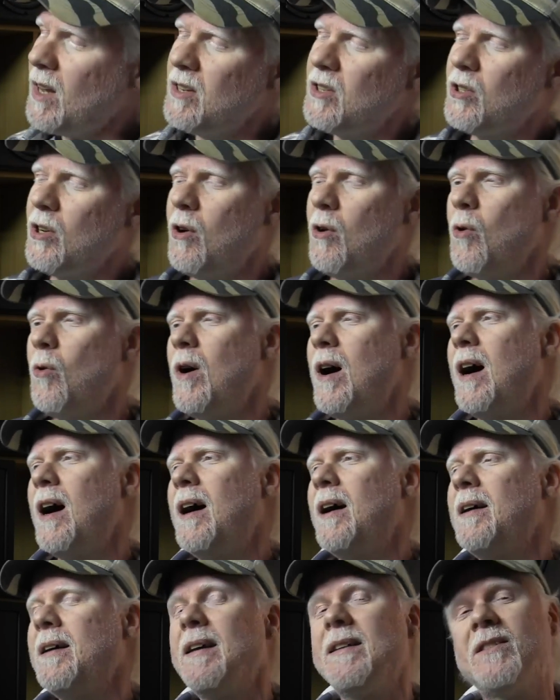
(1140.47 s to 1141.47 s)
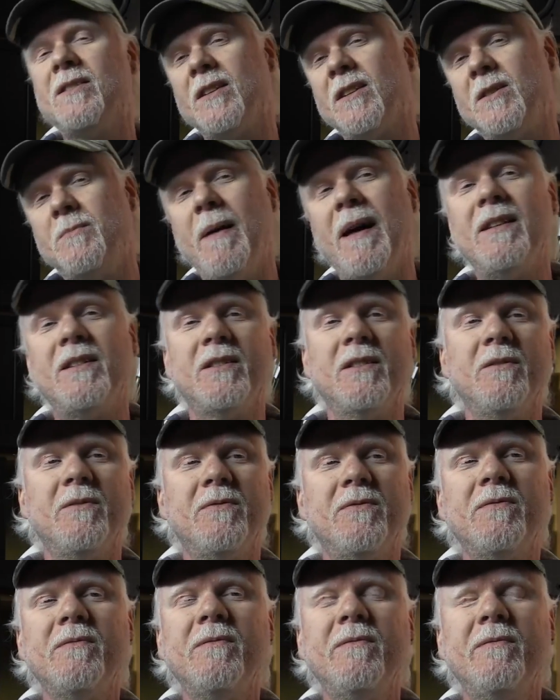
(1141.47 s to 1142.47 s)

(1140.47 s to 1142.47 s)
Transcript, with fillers: so uh, it's expensive.